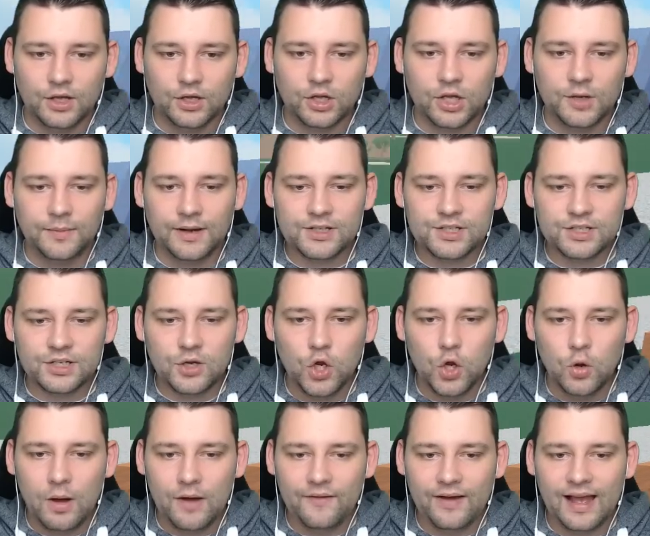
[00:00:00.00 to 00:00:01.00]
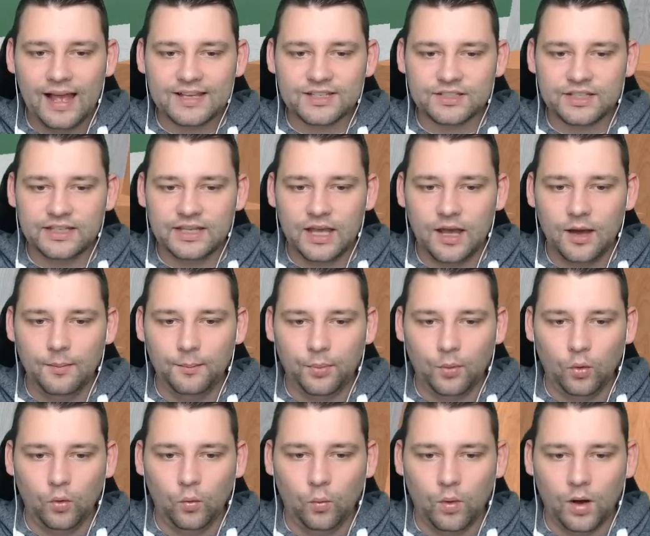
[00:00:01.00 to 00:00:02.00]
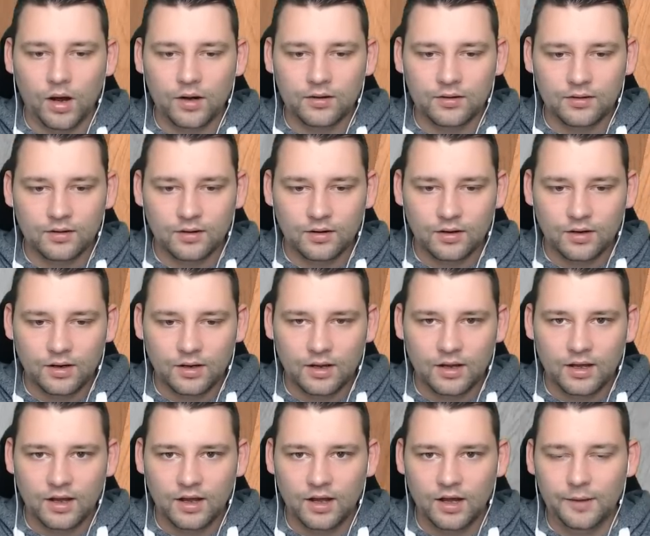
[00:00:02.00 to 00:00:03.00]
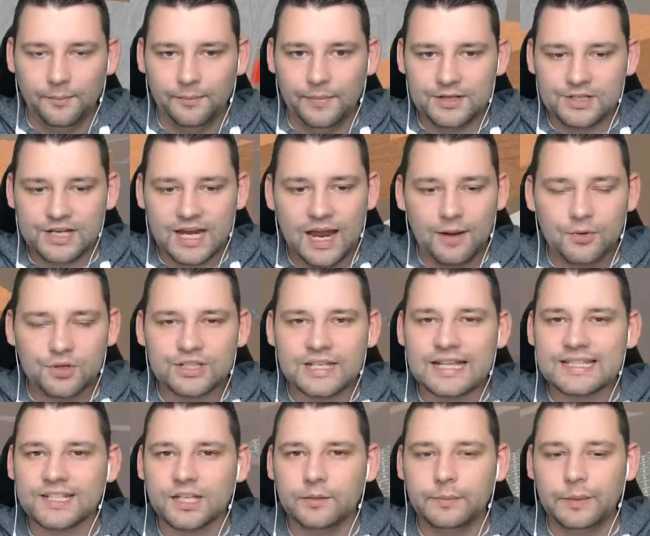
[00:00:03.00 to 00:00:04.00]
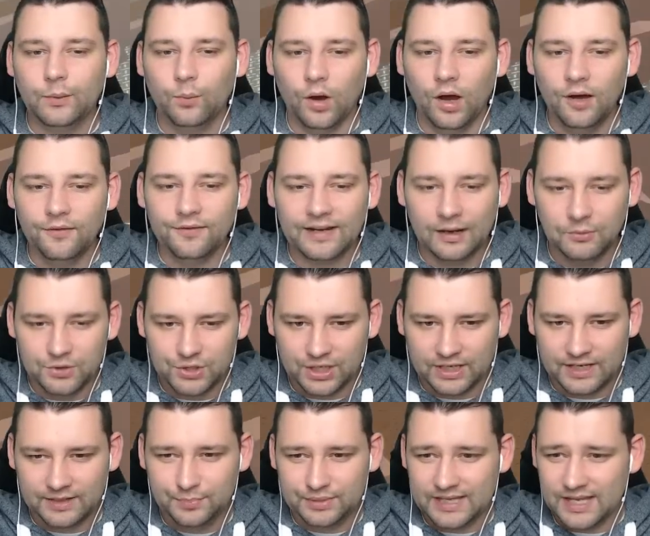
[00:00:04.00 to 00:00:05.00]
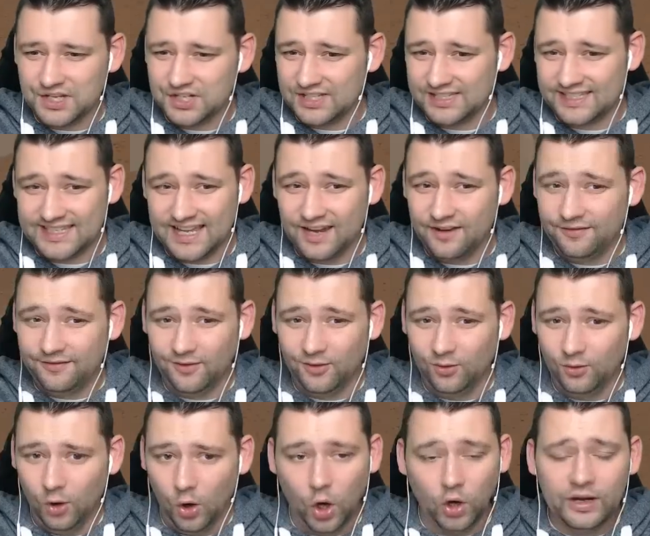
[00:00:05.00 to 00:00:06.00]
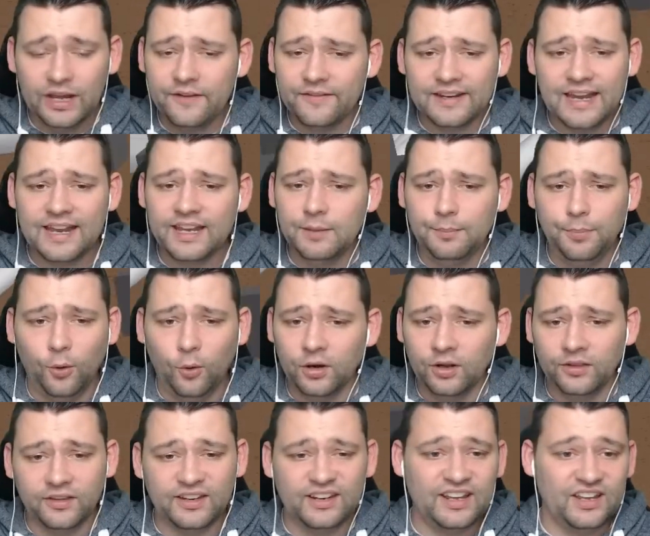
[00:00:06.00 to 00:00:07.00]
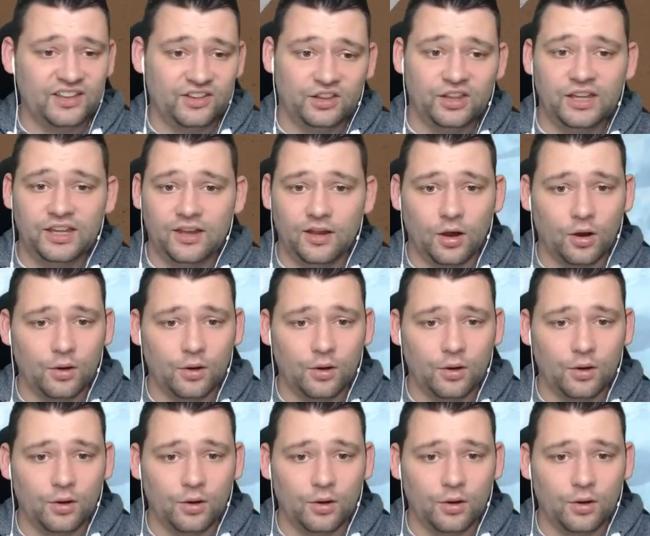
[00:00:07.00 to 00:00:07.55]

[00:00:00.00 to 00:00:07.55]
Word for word: Can you imagine whoever has the um, ball one? Uh, imagine how much that's going to be worth and how much you could potentially sell it for, or even any ball in the, the you